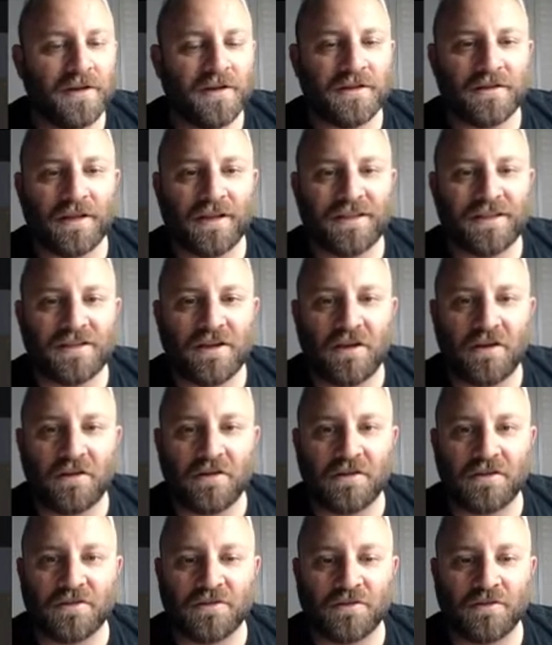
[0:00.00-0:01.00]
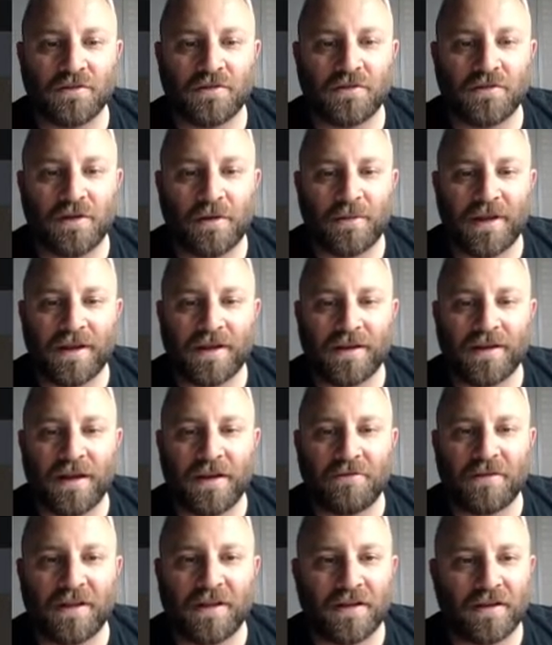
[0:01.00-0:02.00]
So let's go to the store. I mean,
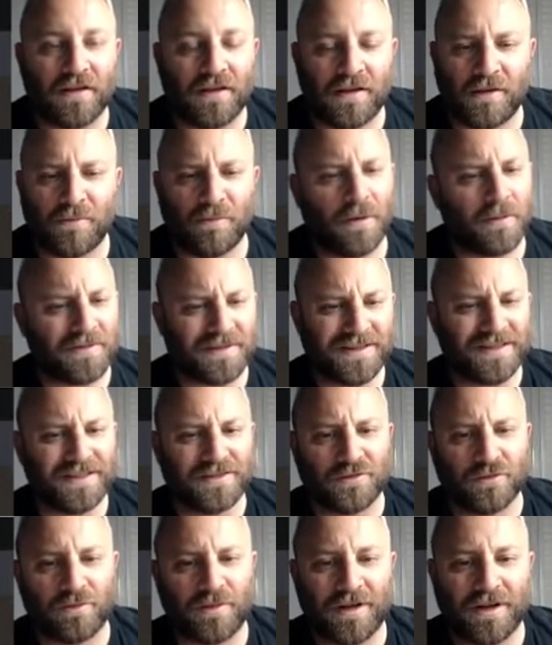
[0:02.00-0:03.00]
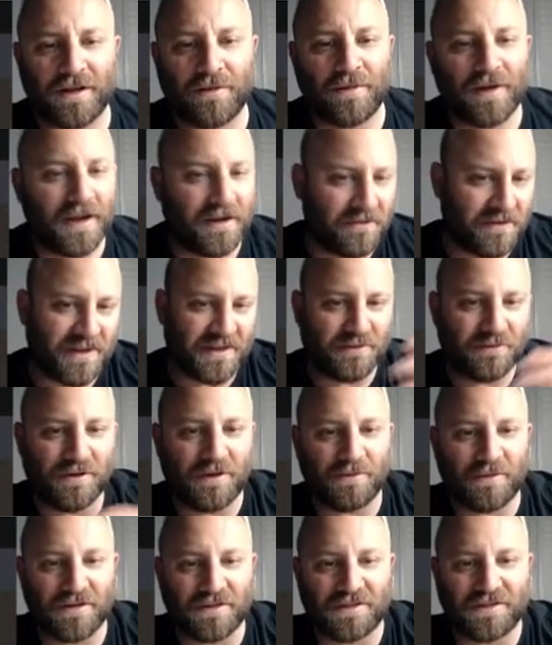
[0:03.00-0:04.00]
everything you've probably seen this all by now, but everything's pretty
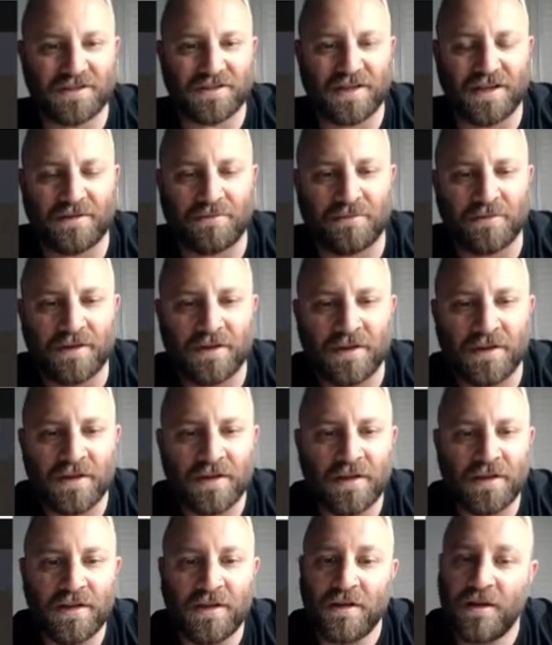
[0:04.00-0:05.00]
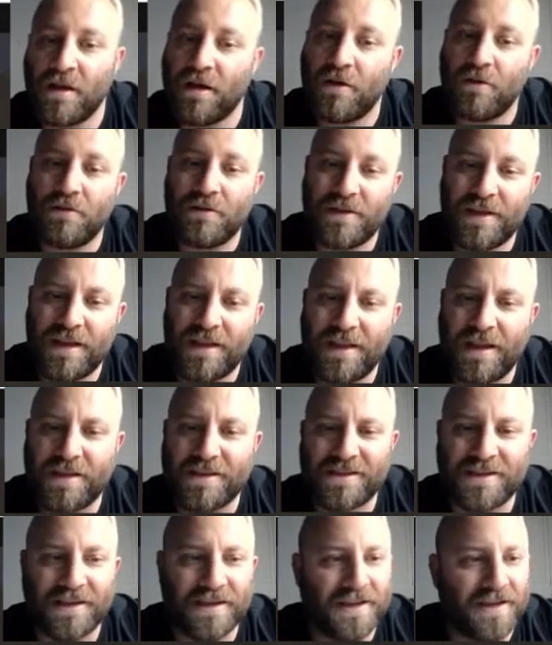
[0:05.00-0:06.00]
much the same. I'll say there's
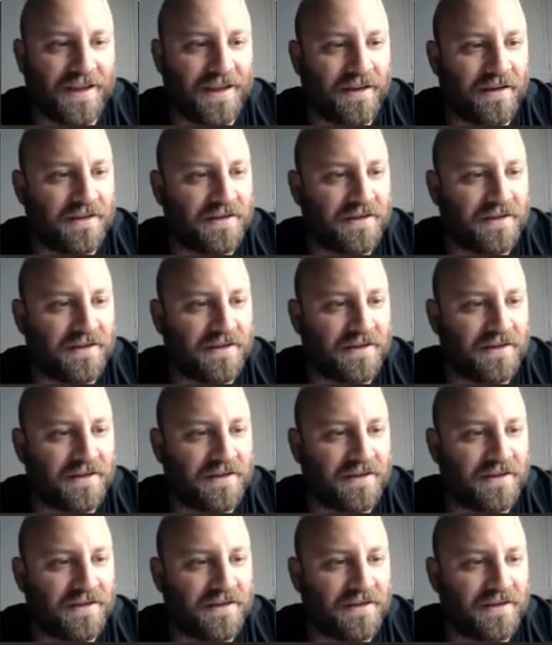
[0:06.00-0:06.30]
Sunny there. I